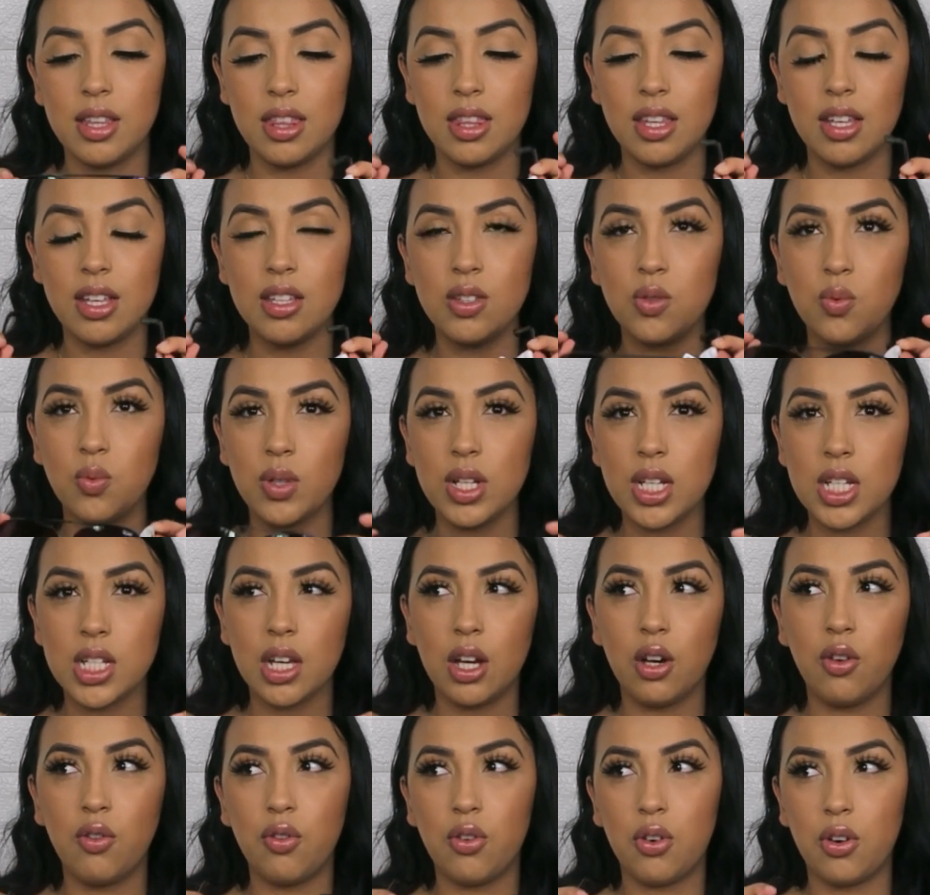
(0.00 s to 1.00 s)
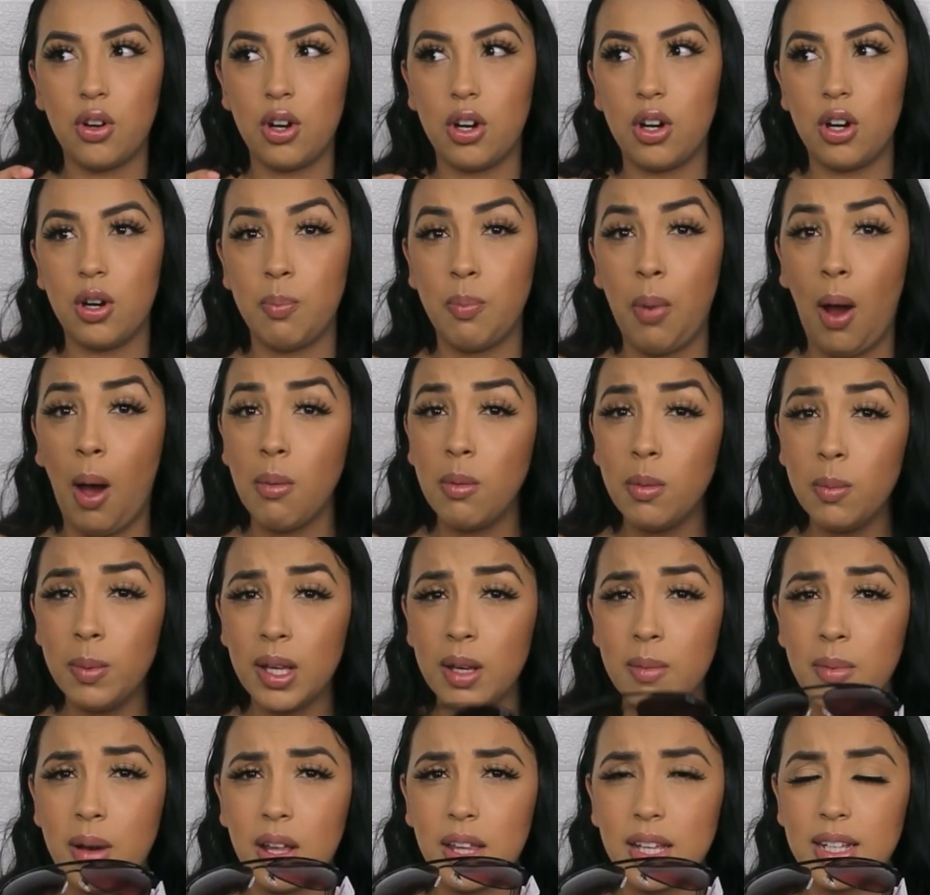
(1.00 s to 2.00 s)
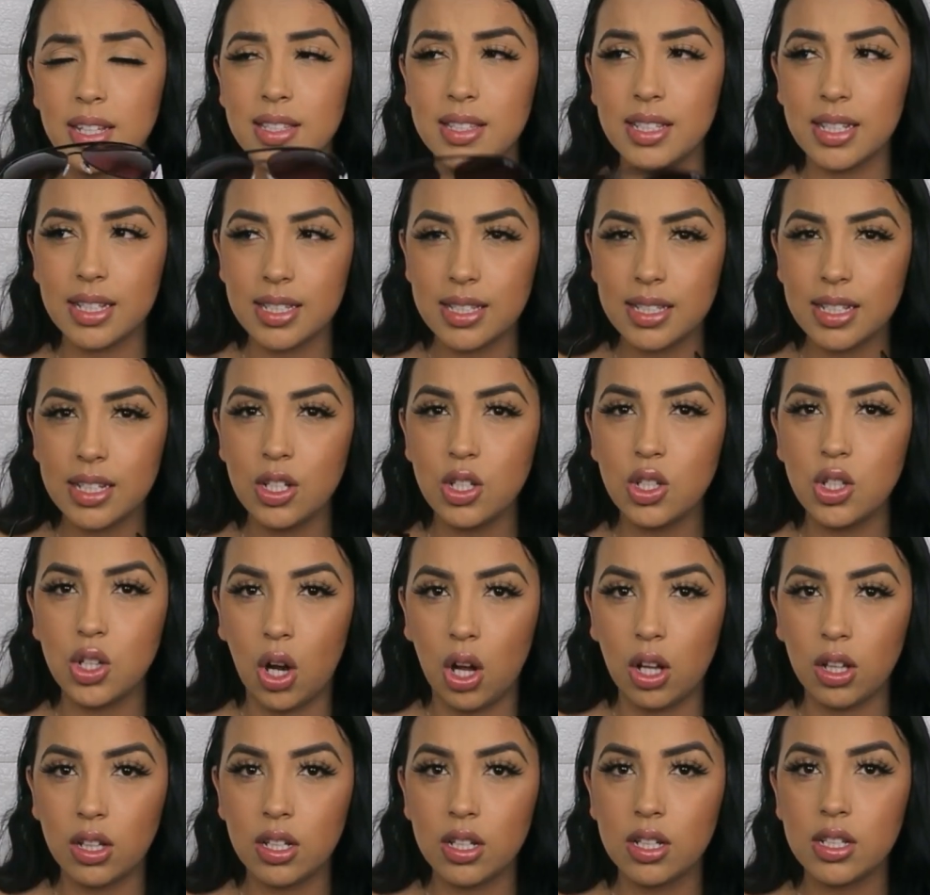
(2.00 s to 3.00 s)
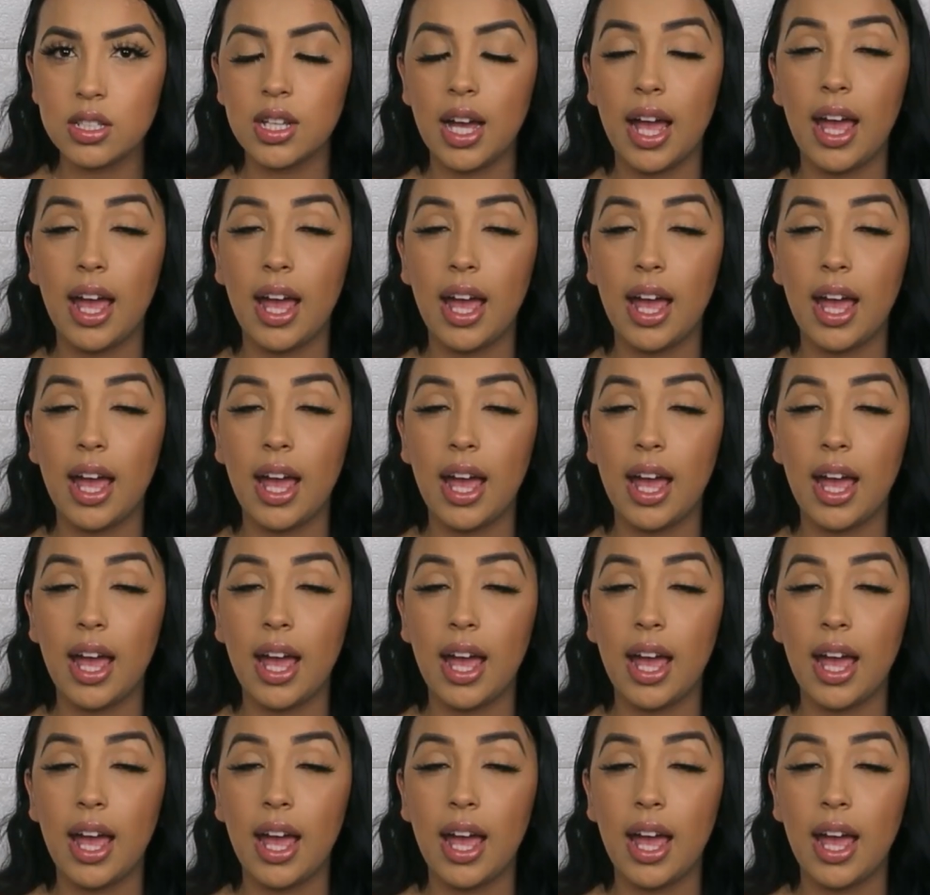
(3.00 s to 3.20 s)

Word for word: These retail for probably about like sixty dollars.